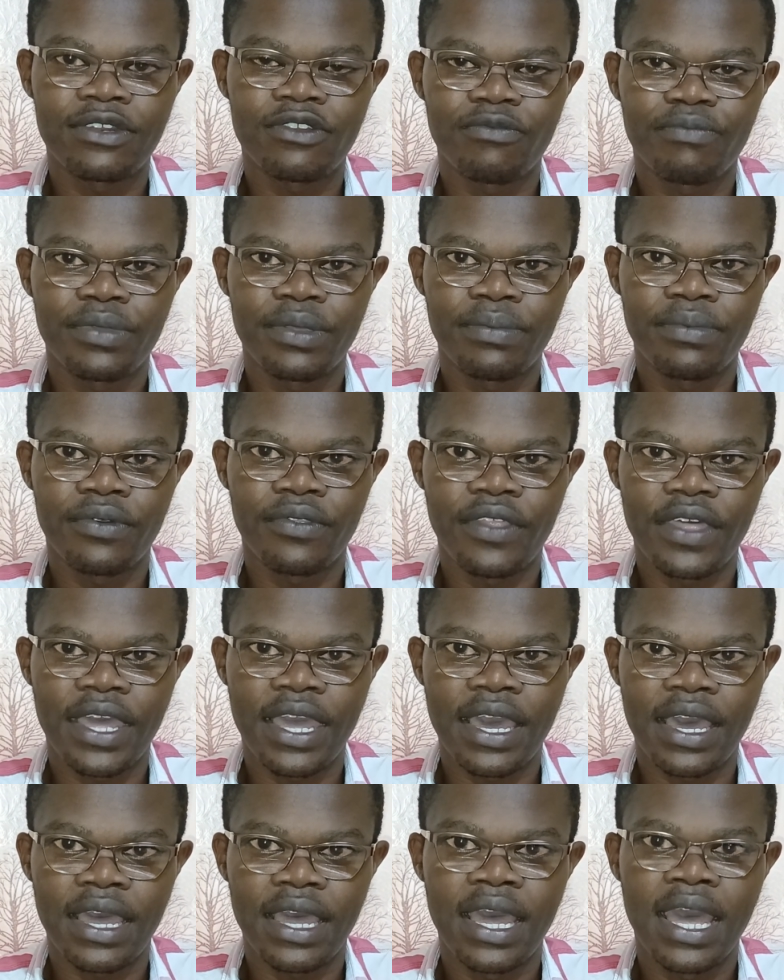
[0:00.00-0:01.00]
to people
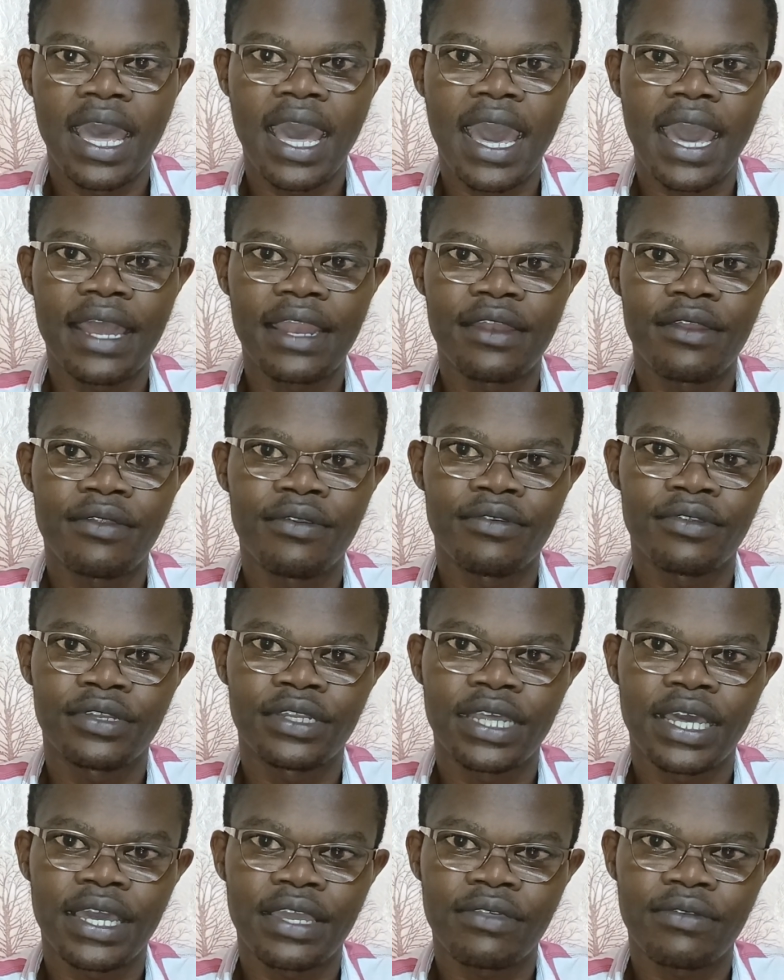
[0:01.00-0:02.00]
there are not
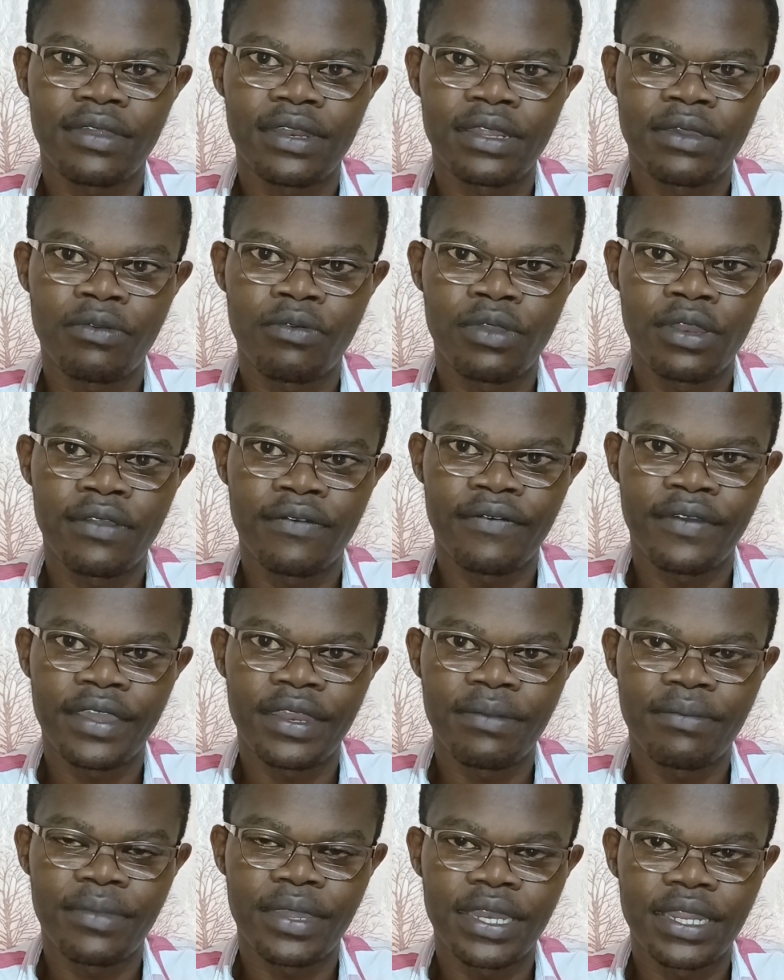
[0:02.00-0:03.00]
actually qualified
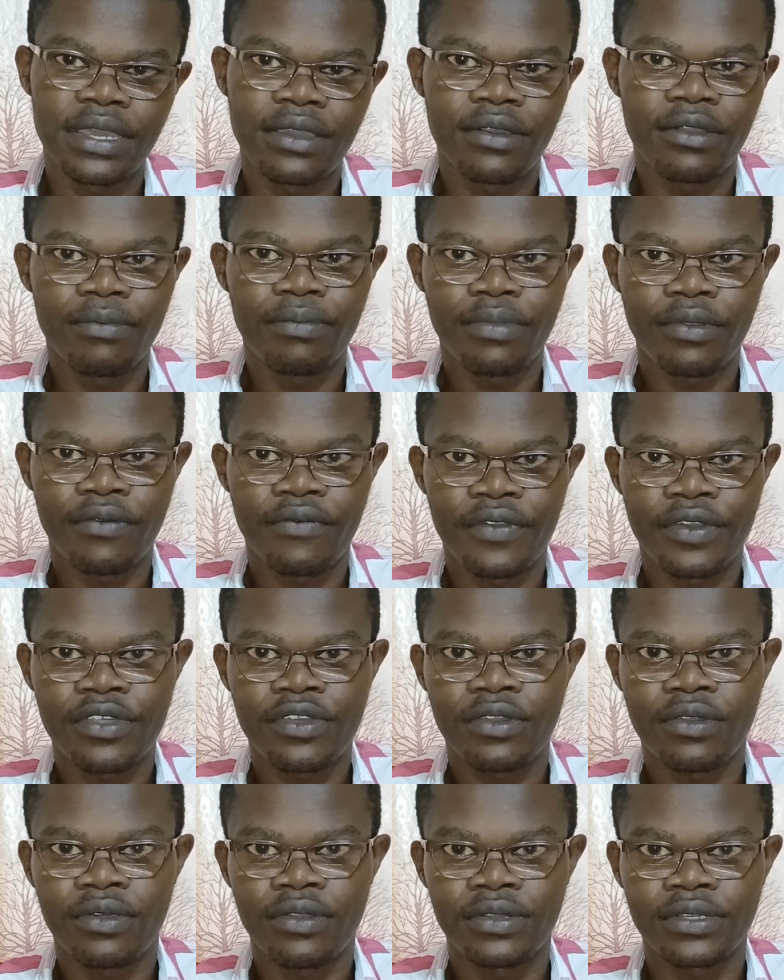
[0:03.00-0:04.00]
medical
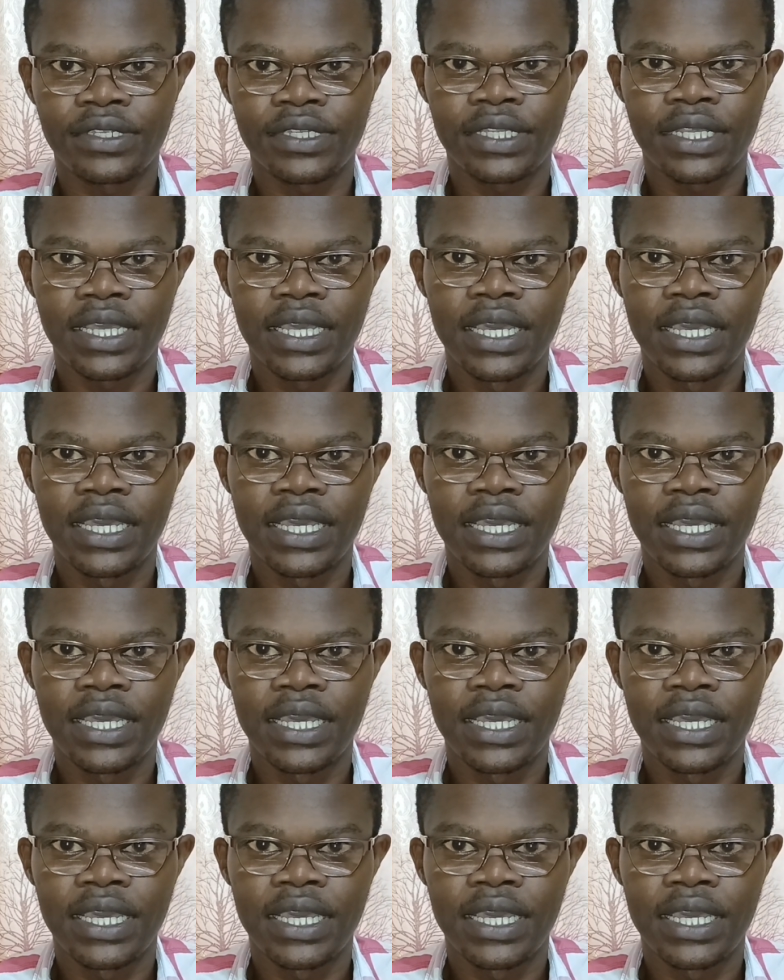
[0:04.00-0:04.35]
professionals.